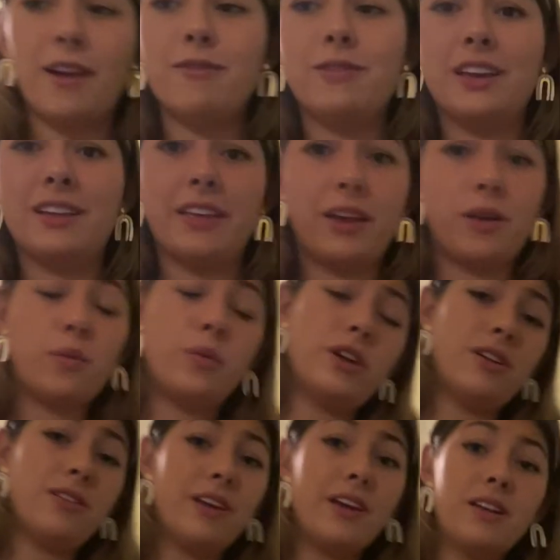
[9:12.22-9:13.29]
of being like, what
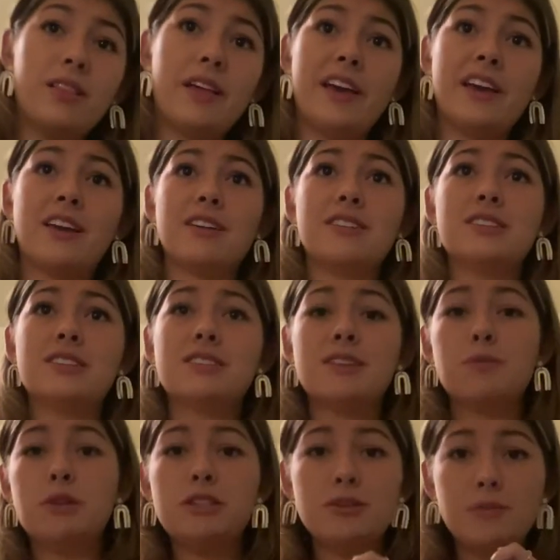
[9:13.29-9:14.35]
are they gonna like? Is this gonna be too